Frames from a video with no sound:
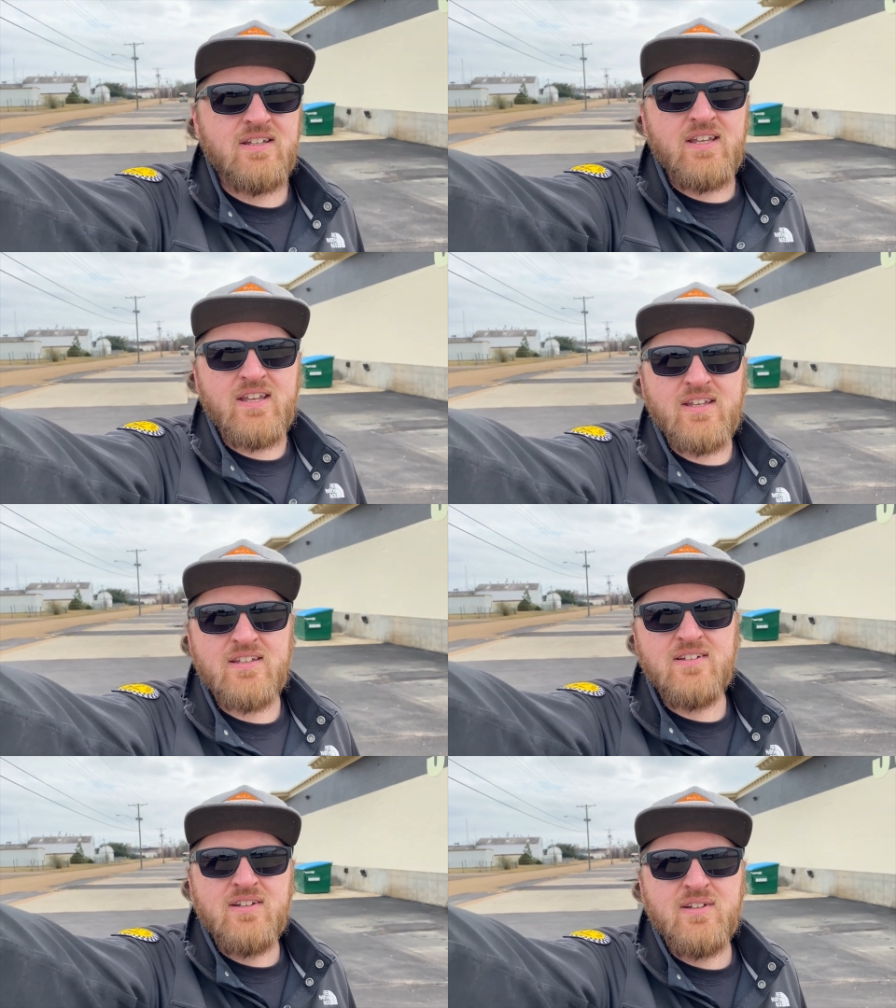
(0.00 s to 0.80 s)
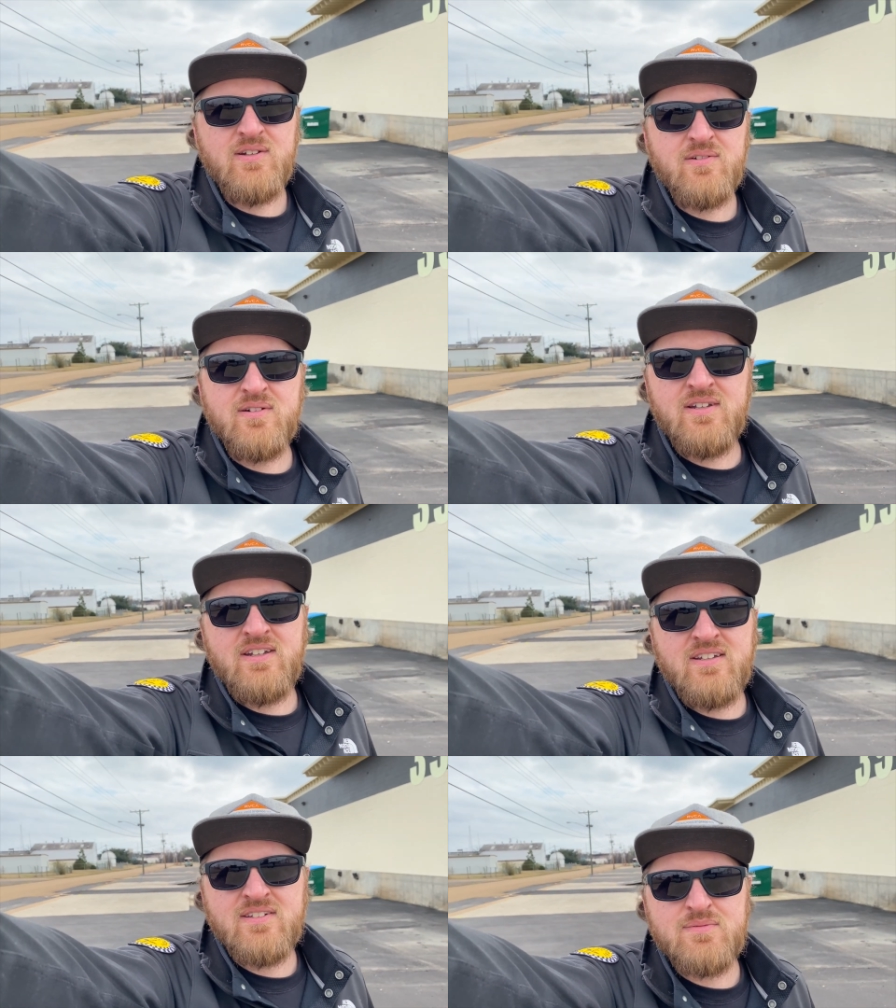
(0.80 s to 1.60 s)
and we're
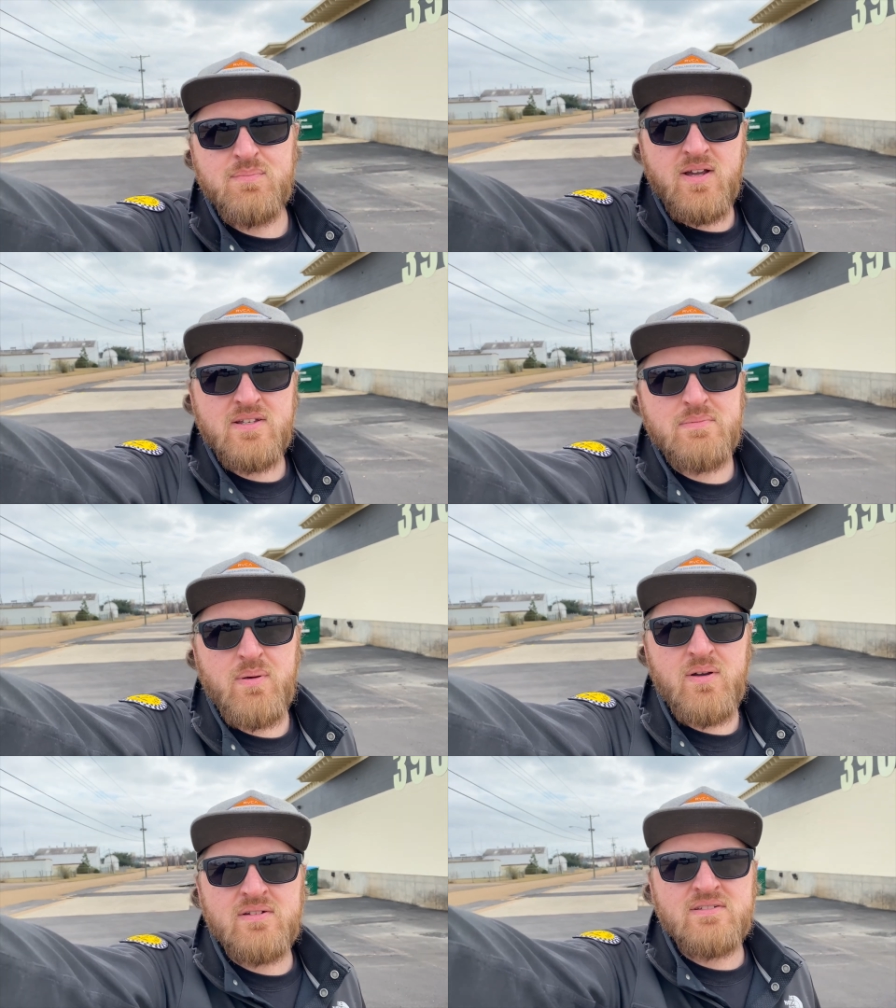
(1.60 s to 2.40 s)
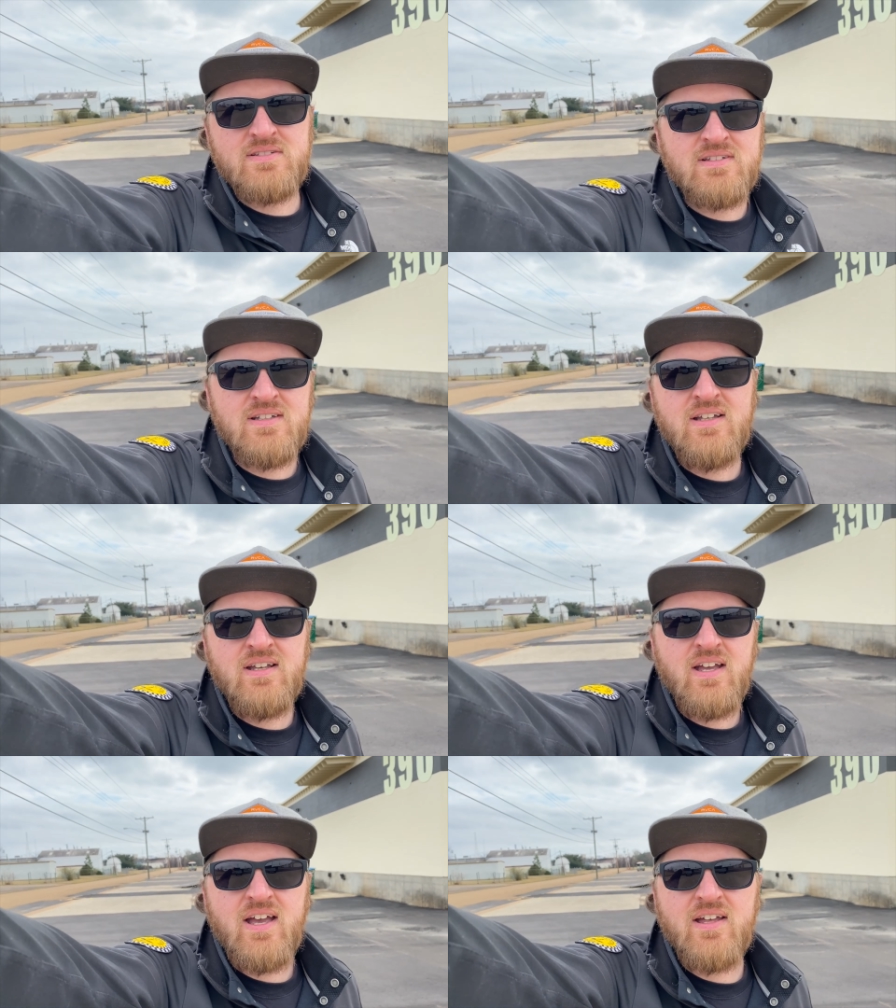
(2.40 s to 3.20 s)
getting the surprise parts
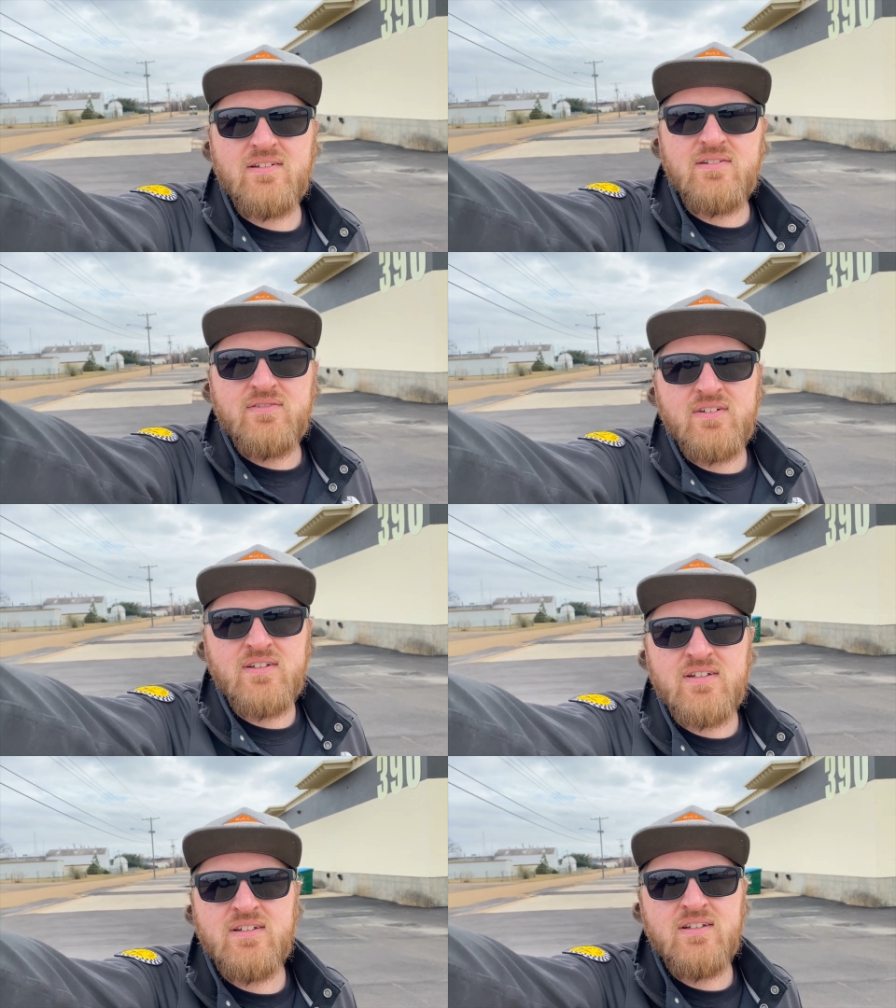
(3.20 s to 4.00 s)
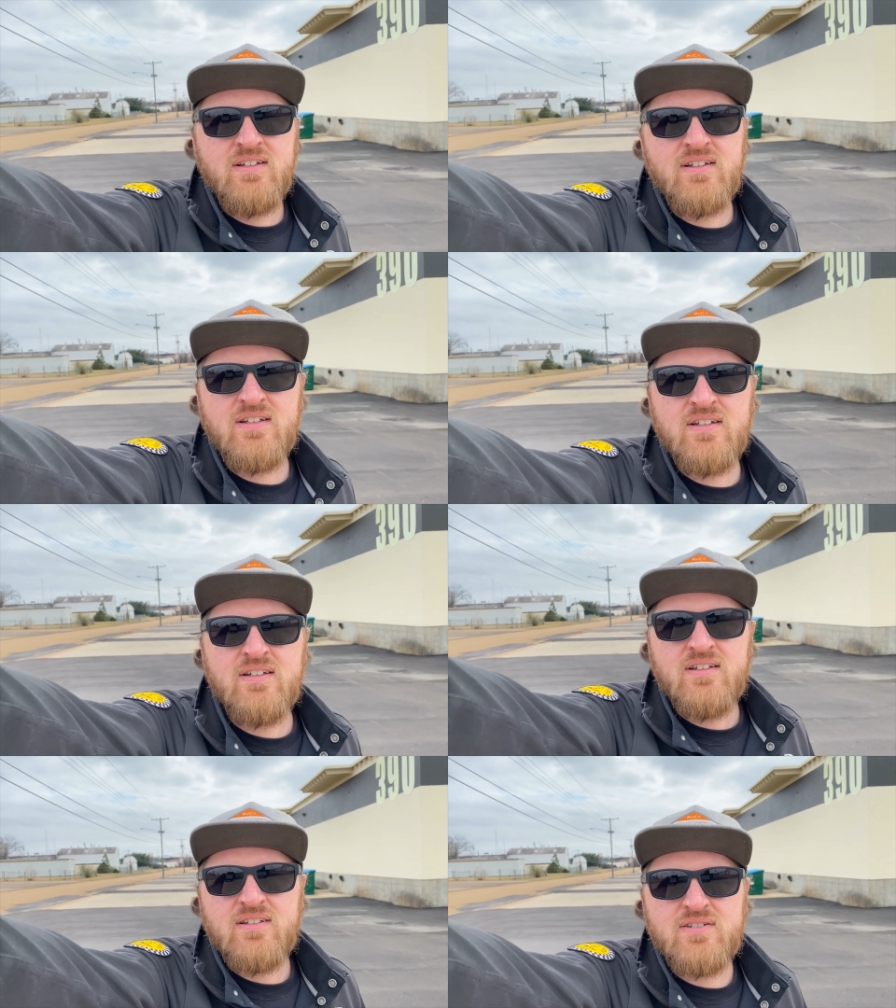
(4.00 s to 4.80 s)
out of
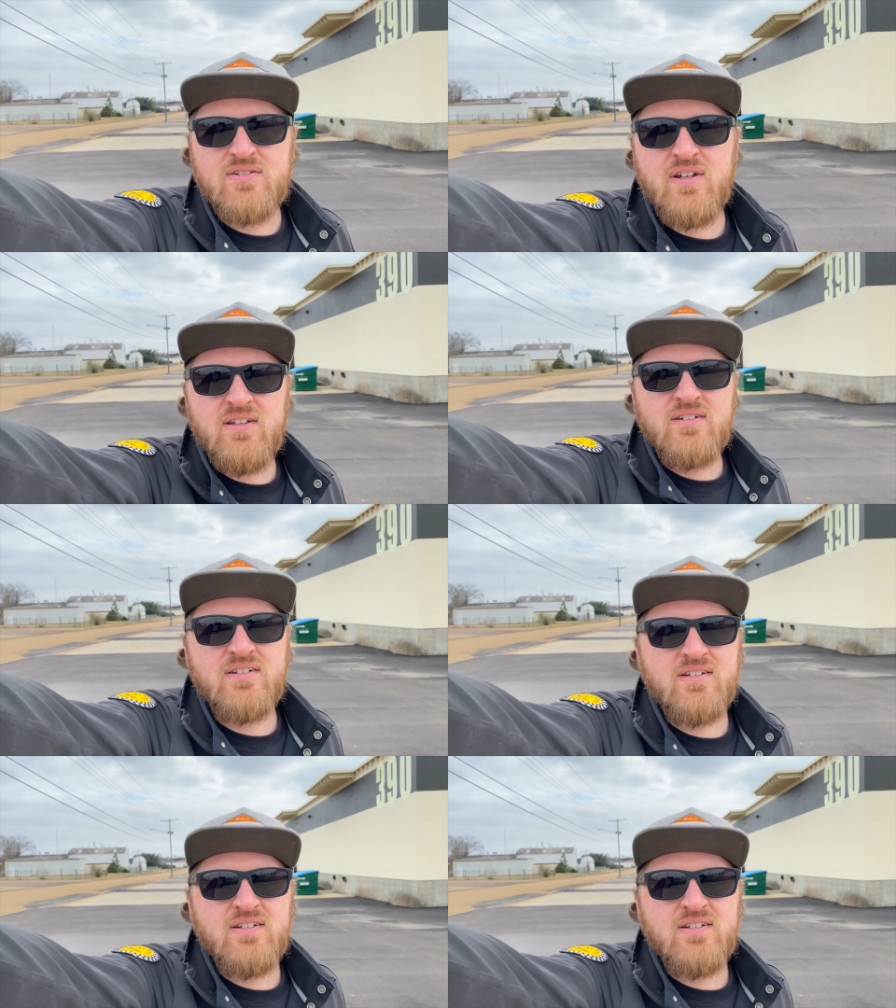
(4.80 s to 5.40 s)
the trailer